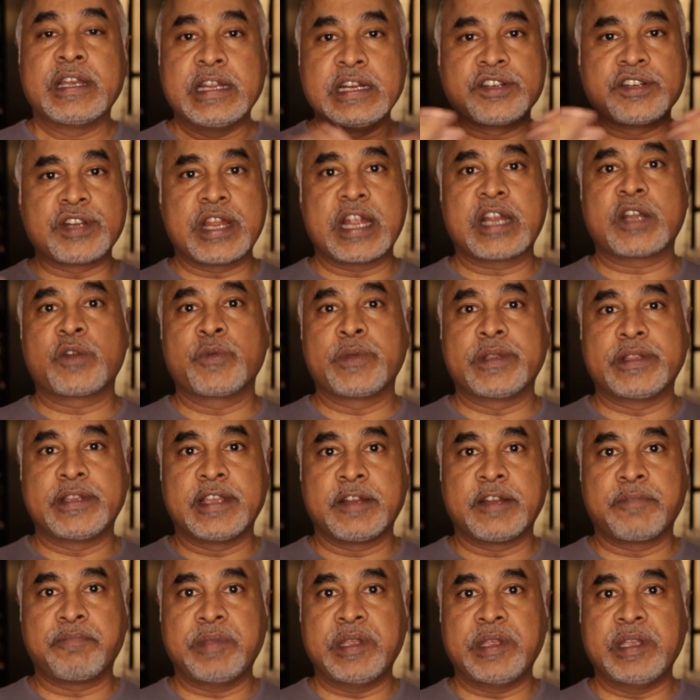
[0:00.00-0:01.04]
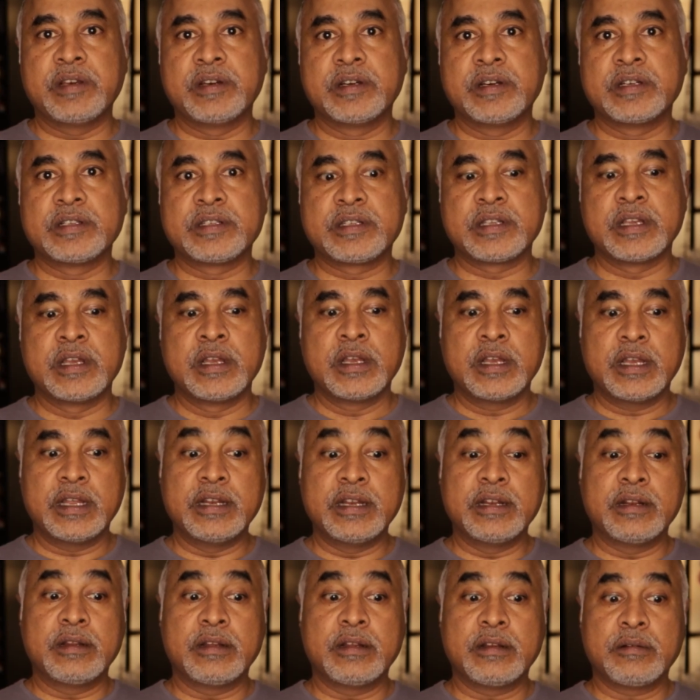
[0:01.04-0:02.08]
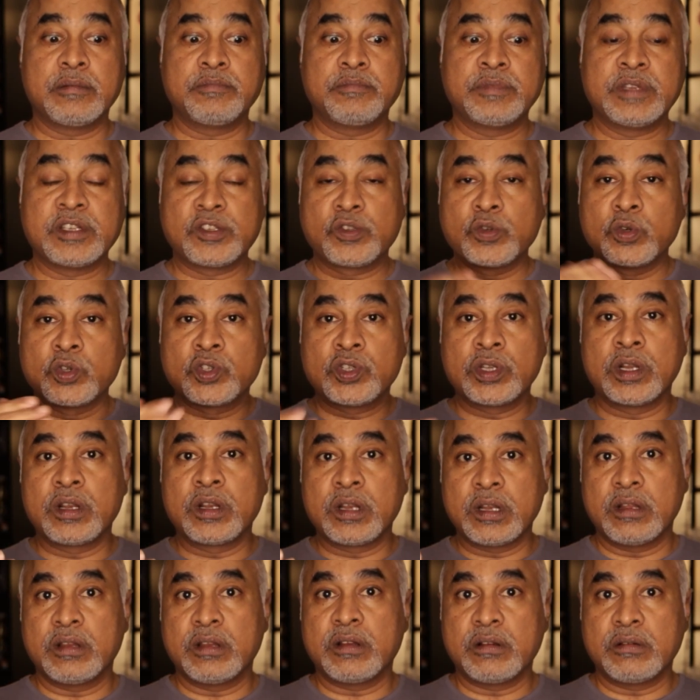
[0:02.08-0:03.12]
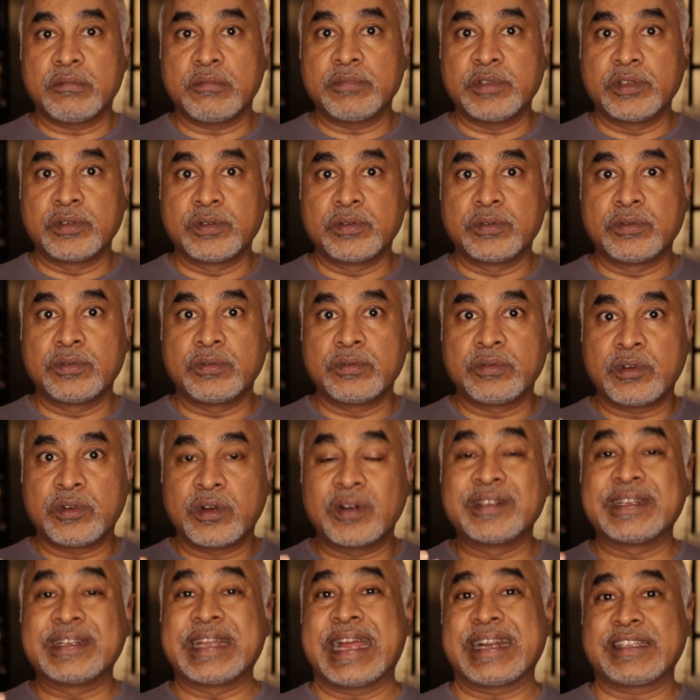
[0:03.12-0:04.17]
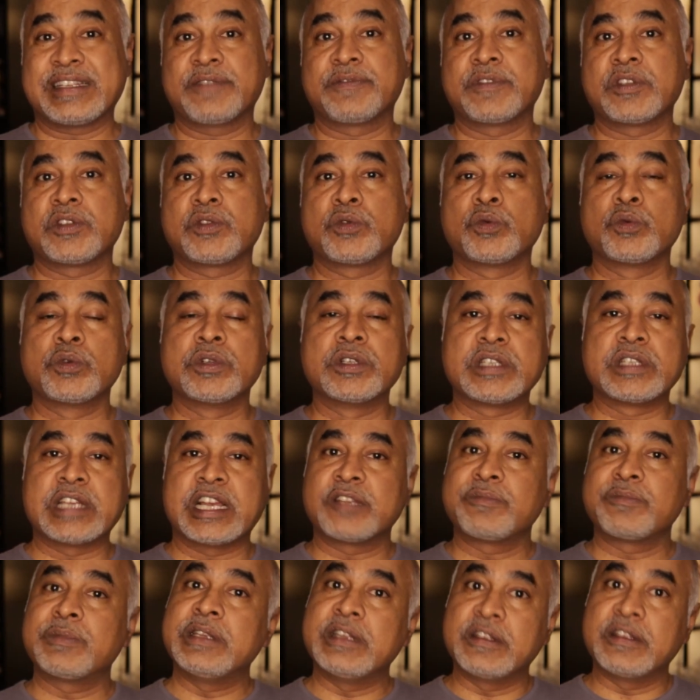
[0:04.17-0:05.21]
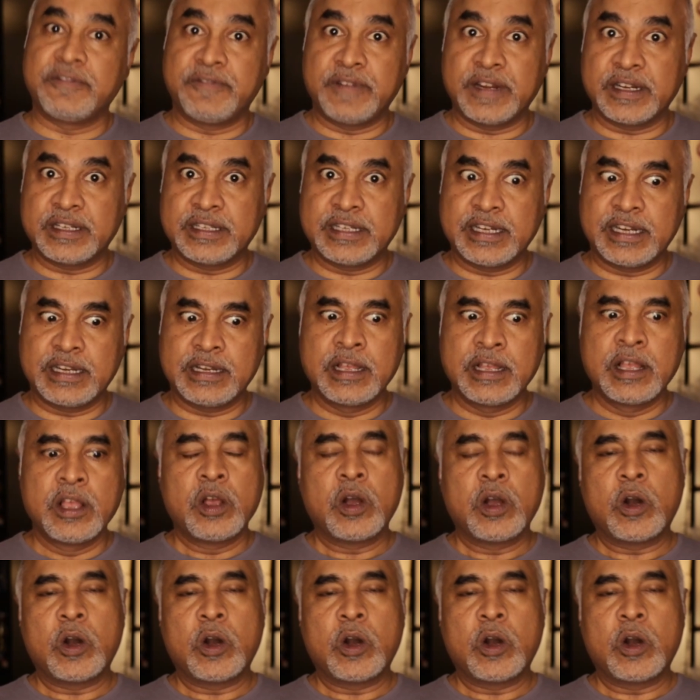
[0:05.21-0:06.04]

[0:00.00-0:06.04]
interact with their peers, the social contacts of the students has been affected.